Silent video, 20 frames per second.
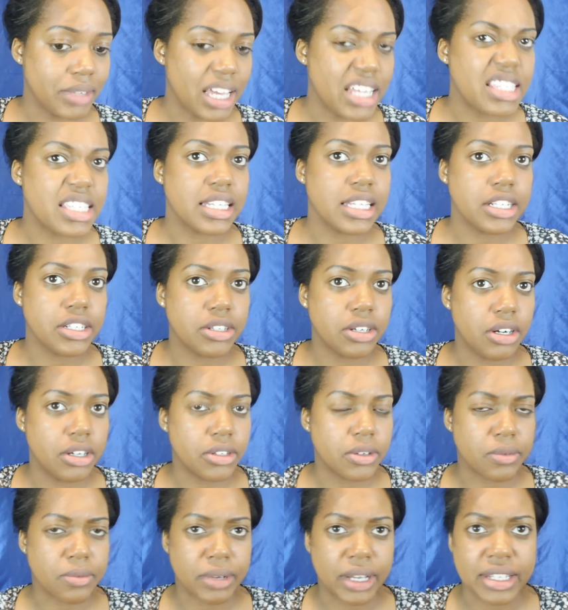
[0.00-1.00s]
It's a little on
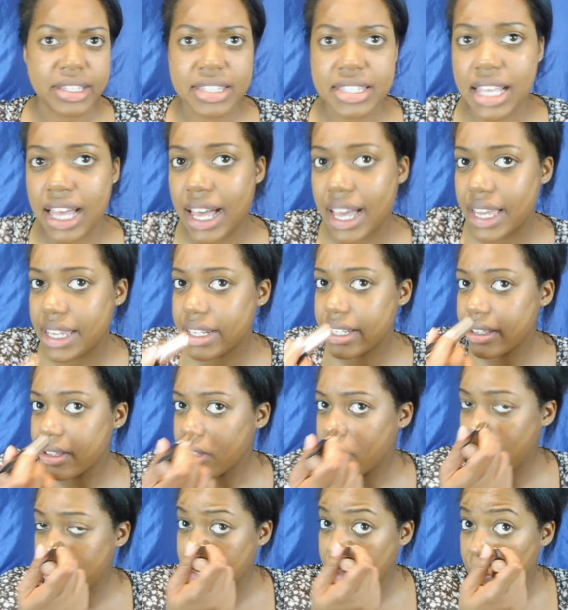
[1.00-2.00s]
the red side,
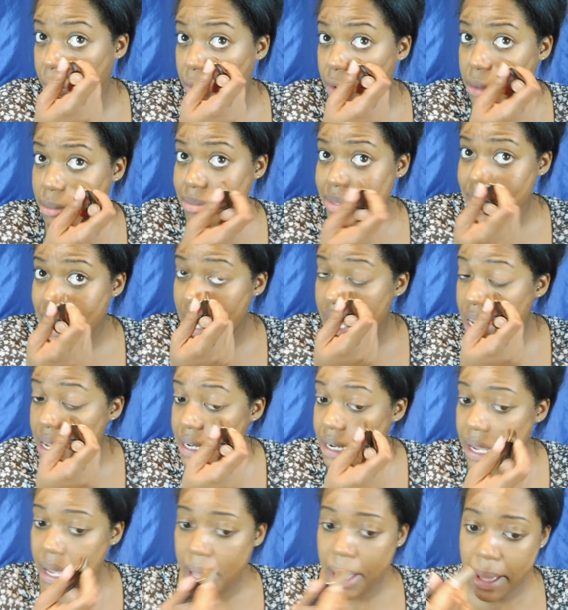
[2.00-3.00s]
on the warm
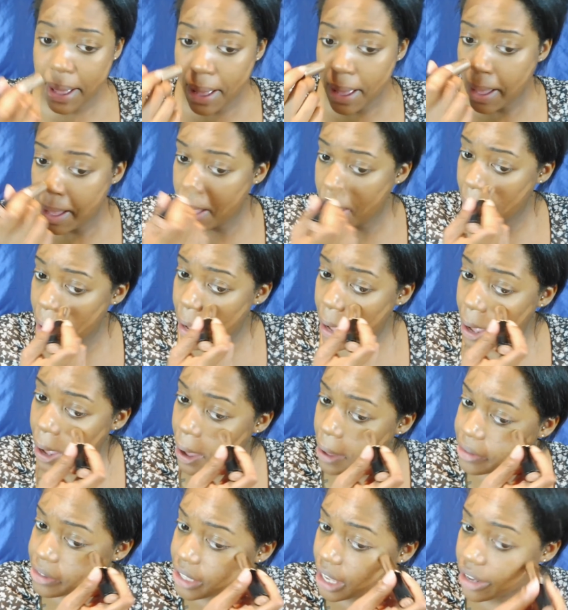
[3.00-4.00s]
side,
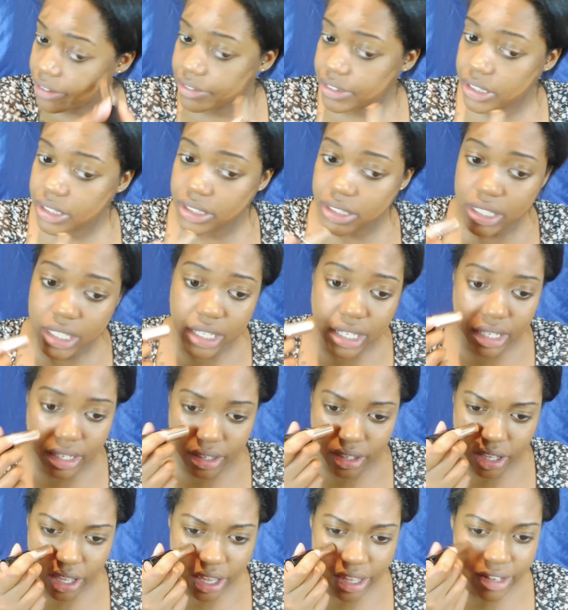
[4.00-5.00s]
definitely.
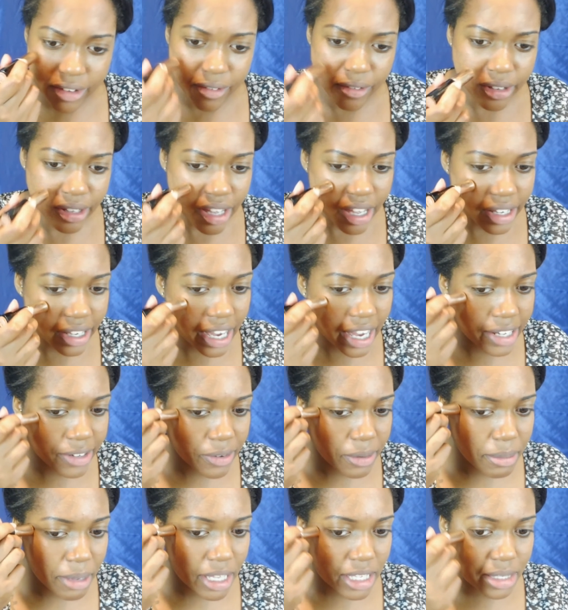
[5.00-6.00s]
And it kind
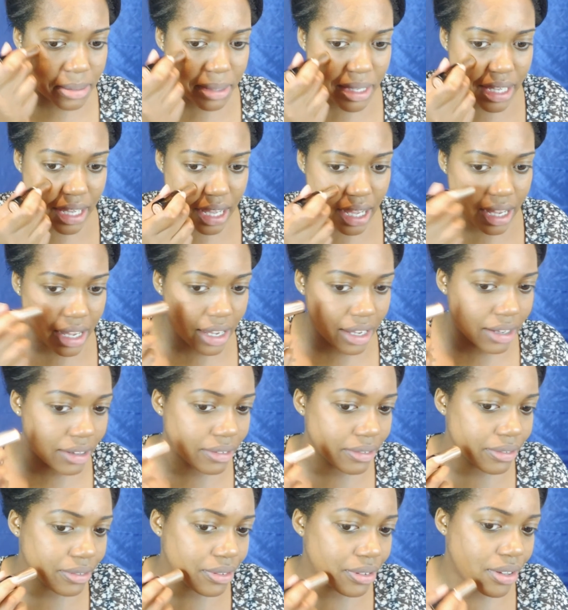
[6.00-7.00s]
of reminds me
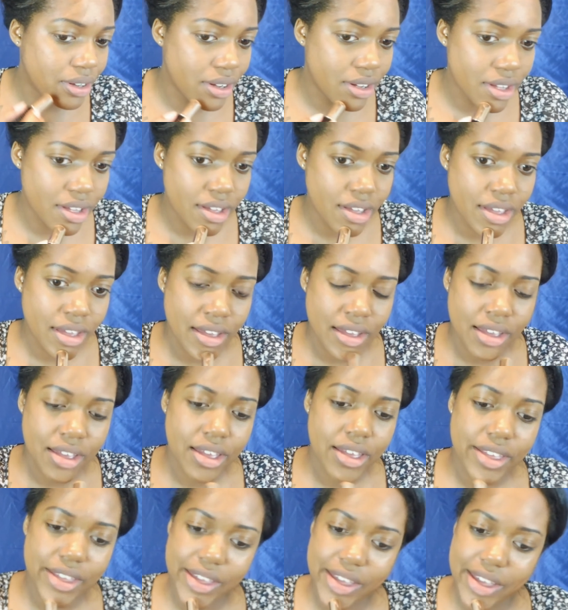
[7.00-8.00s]
of
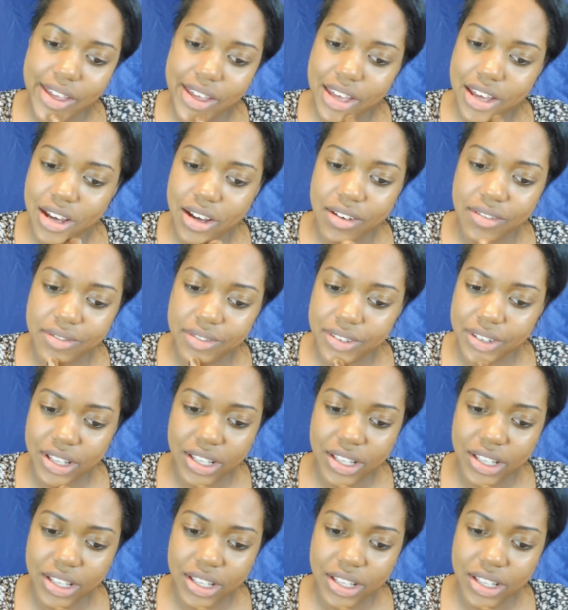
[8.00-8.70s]
I